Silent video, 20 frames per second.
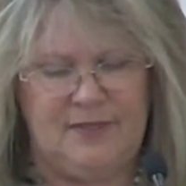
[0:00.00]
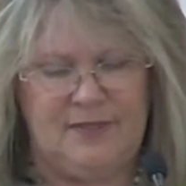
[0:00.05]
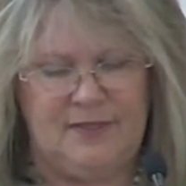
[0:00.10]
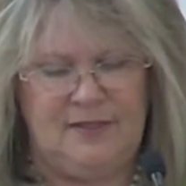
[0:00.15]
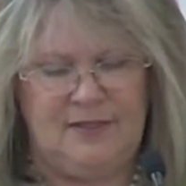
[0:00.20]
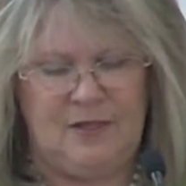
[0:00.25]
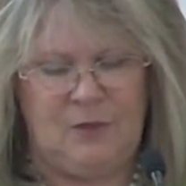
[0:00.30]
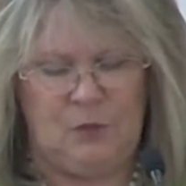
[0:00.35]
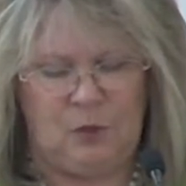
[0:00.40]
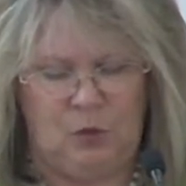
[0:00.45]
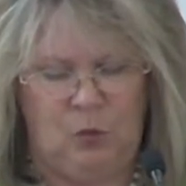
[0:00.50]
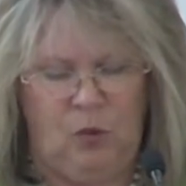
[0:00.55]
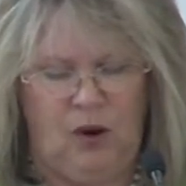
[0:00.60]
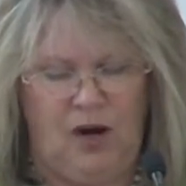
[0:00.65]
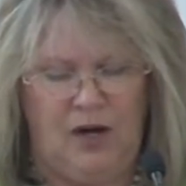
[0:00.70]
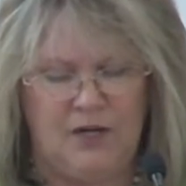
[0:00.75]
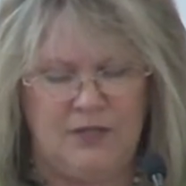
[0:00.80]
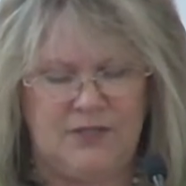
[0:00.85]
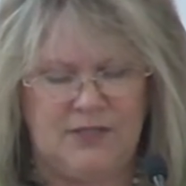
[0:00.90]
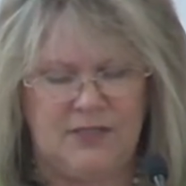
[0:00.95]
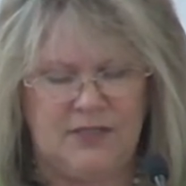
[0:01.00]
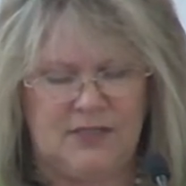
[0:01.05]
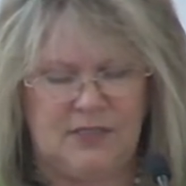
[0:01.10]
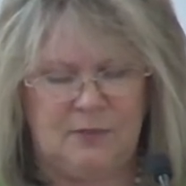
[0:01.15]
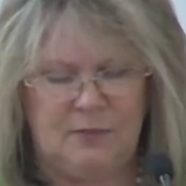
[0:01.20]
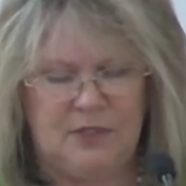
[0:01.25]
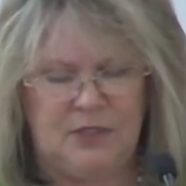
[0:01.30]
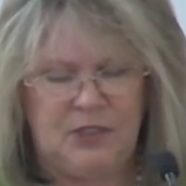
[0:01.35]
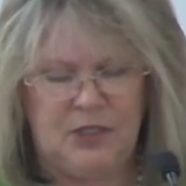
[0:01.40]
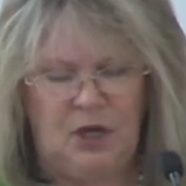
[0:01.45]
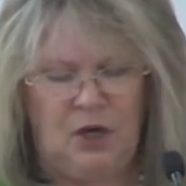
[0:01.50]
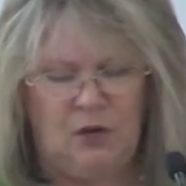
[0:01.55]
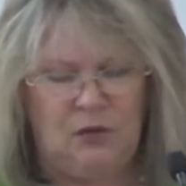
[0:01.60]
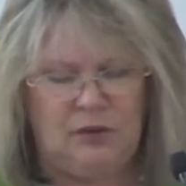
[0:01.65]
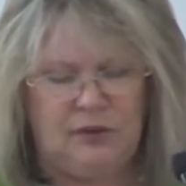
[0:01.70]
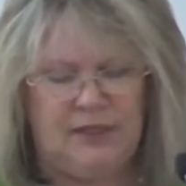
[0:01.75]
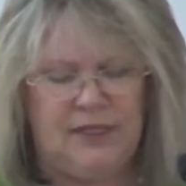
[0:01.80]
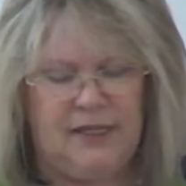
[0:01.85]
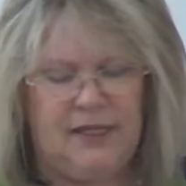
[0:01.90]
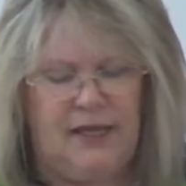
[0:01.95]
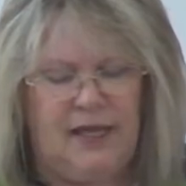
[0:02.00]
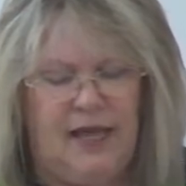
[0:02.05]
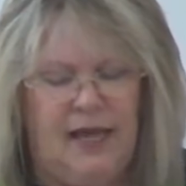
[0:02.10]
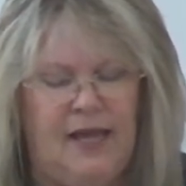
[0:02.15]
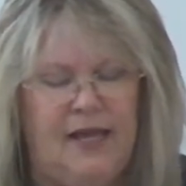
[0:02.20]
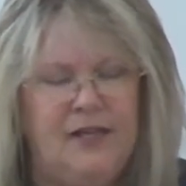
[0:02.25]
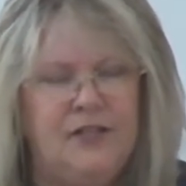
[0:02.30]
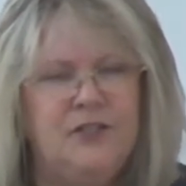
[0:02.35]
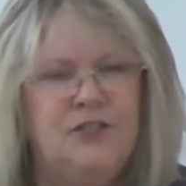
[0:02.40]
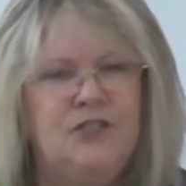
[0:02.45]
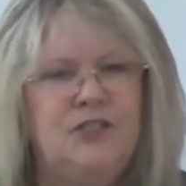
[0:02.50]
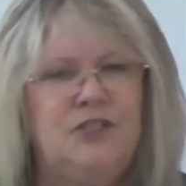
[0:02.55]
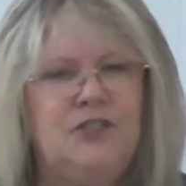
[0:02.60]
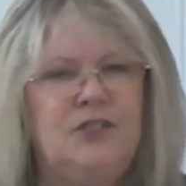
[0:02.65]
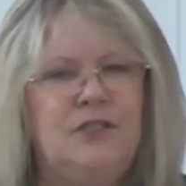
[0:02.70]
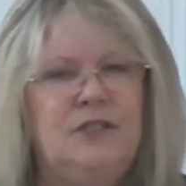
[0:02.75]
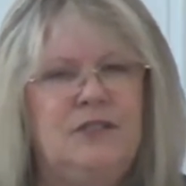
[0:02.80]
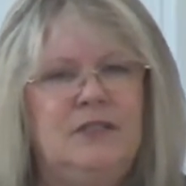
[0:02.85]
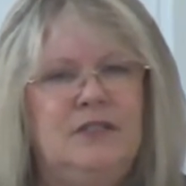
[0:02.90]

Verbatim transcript: It requires us to be totally engaged,